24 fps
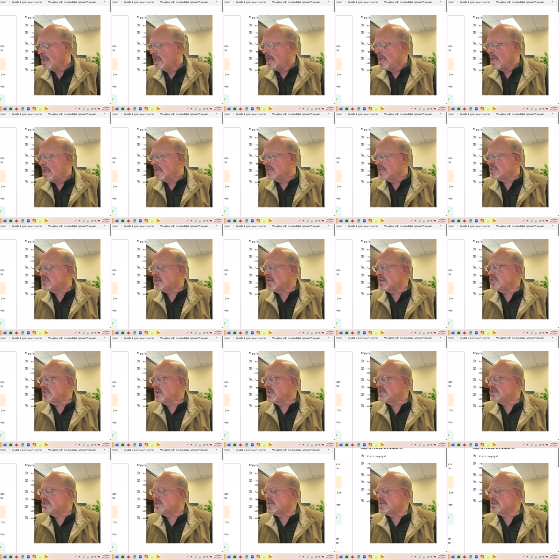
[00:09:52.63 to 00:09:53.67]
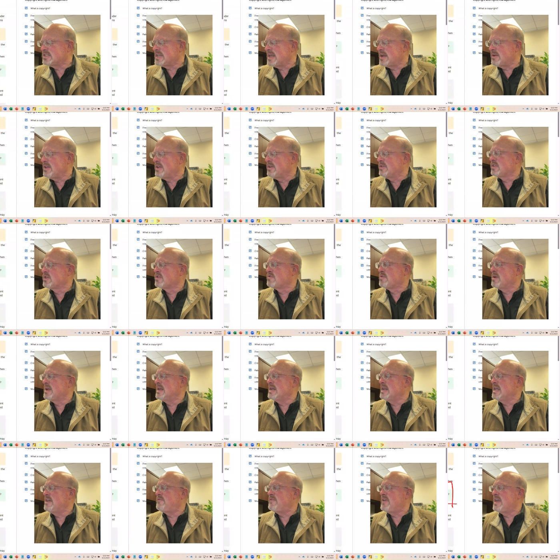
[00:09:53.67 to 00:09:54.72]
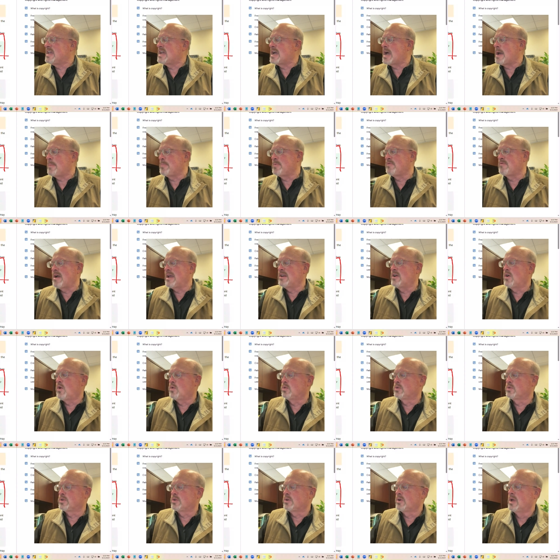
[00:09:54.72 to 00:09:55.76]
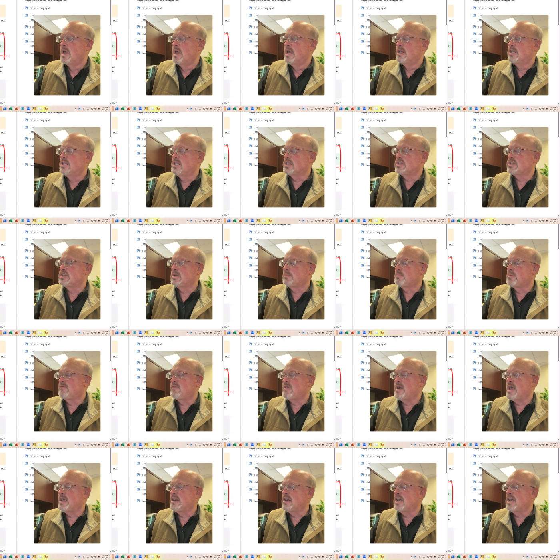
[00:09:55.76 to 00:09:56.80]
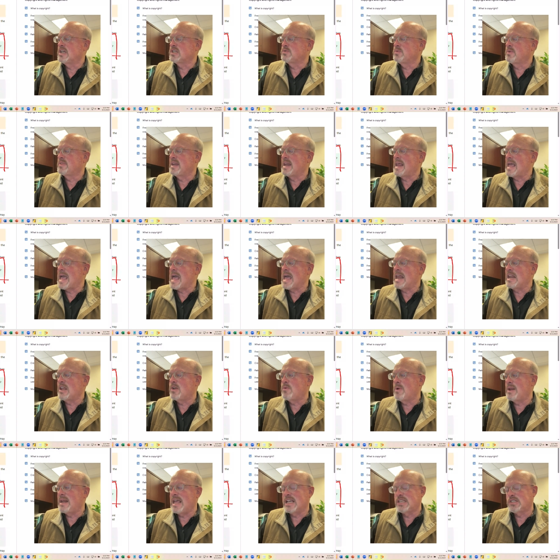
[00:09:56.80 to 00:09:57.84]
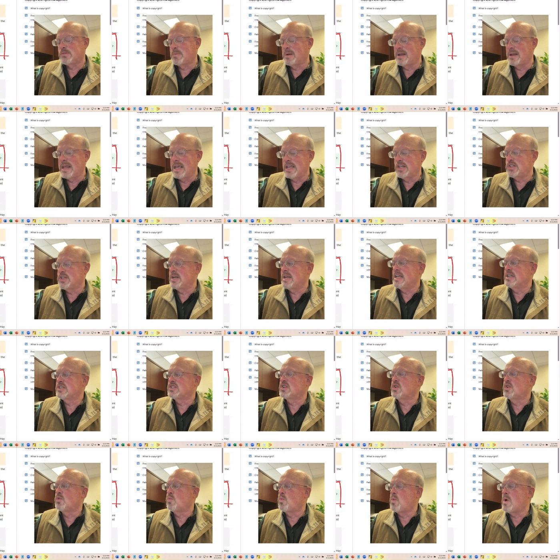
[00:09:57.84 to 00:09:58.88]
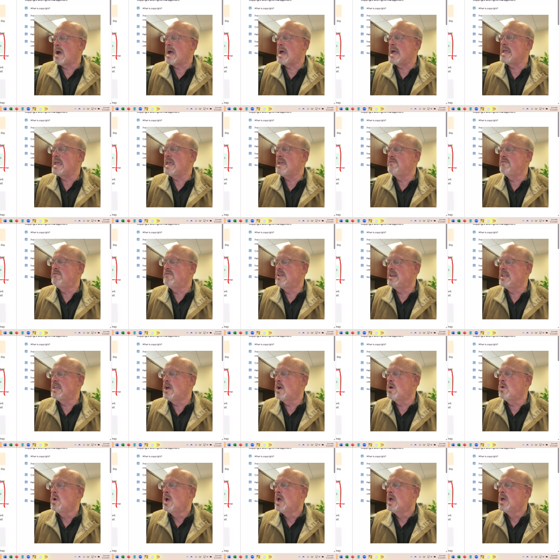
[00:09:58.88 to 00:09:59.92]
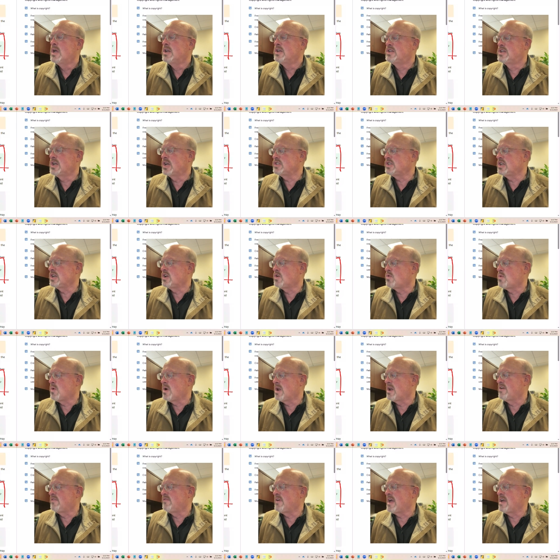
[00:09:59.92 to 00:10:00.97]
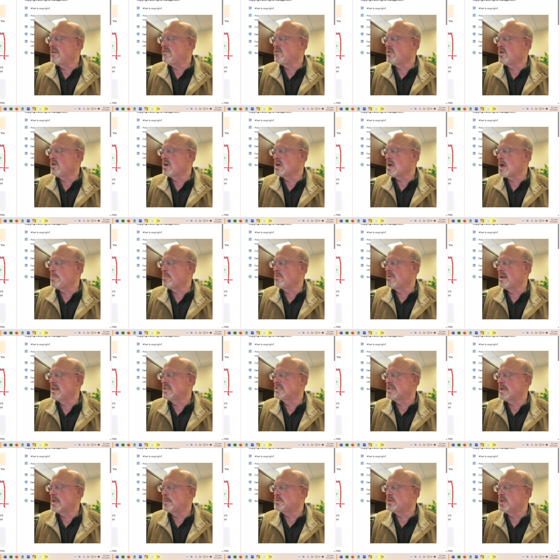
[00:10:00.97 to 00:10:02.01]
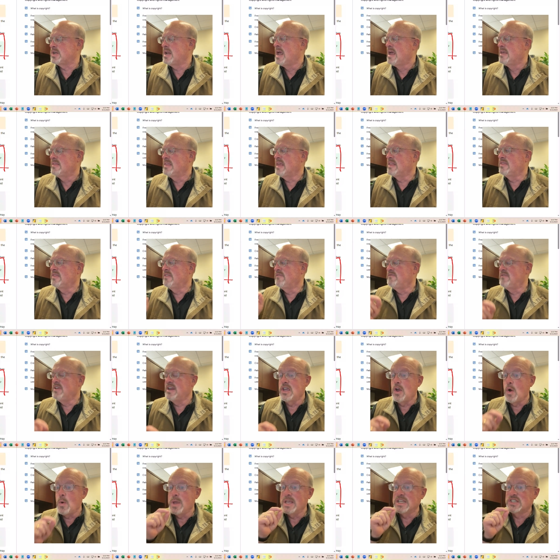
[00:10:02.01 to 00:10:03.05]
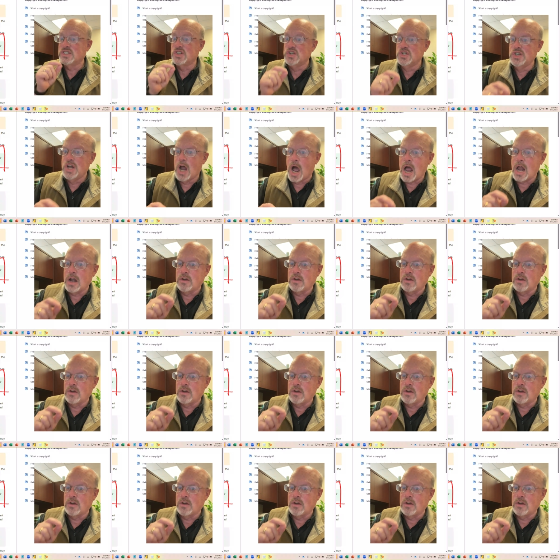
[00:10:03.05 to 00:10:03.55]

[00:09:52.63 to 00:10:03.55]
It says down here in the green, if a copyright holder doesn't provide us with an adequate explanation as to why a video doesn't qualify for a copyright exception, then the video is not